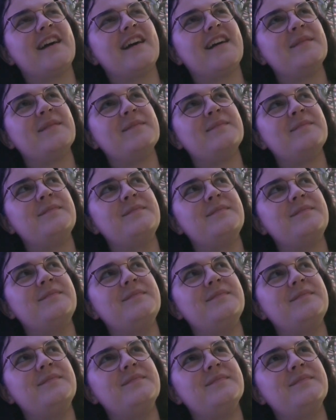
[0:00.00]

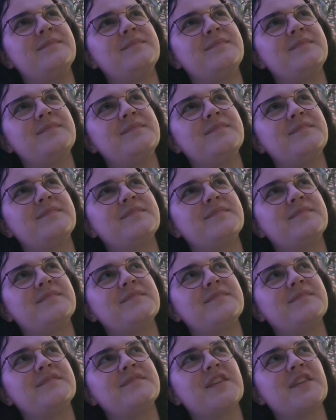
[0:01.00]

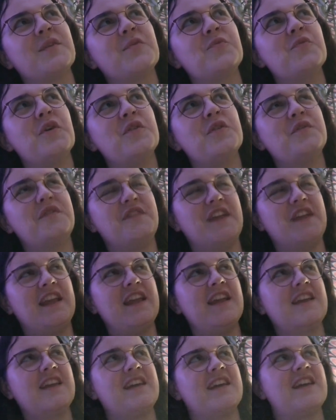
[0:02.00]
one
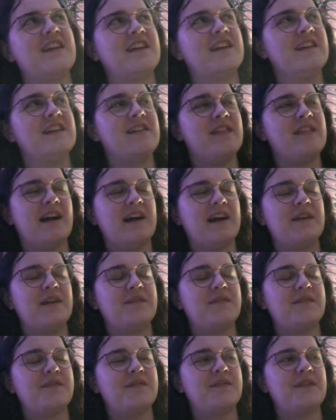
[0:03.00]
thing that I
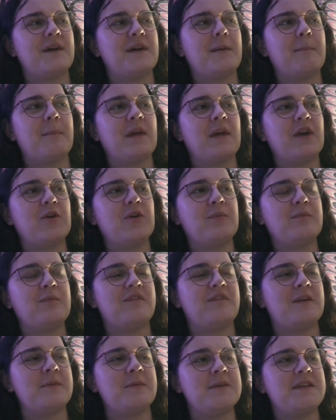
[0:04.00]
have become
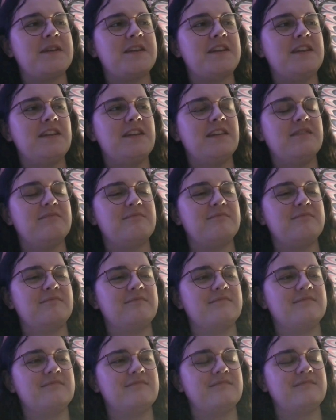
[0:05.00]
very
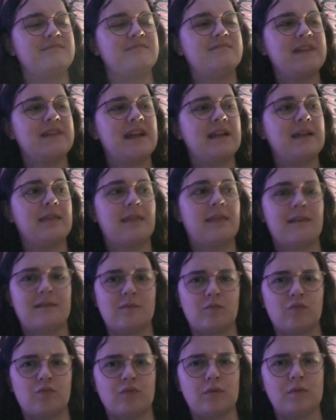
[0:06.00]

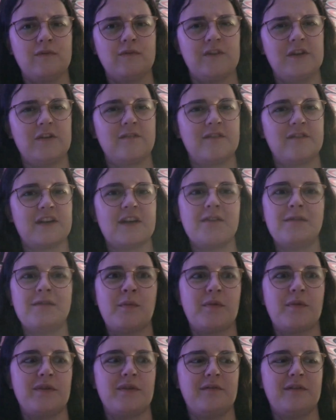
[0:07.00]
disapproving of, I can't
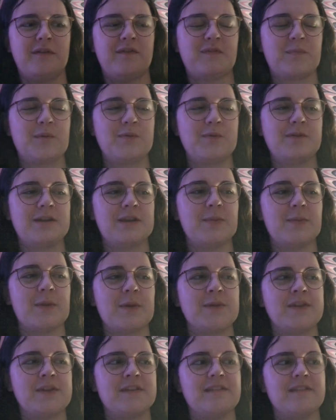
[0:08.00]
remember if we've spoken about
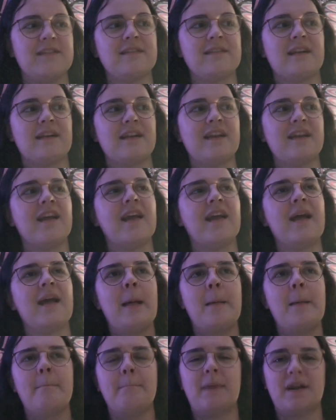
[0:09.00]
this, is like
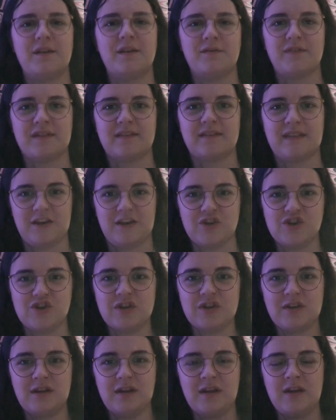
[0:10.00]

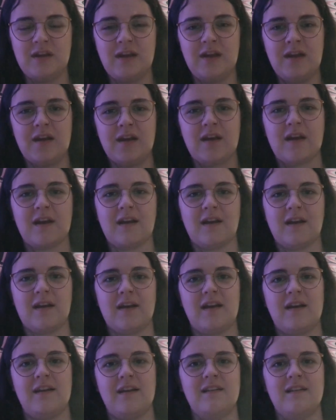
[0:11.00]
manifestation.
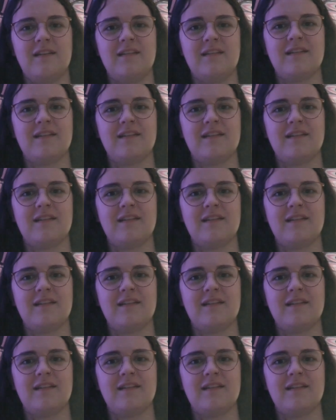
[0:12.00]
And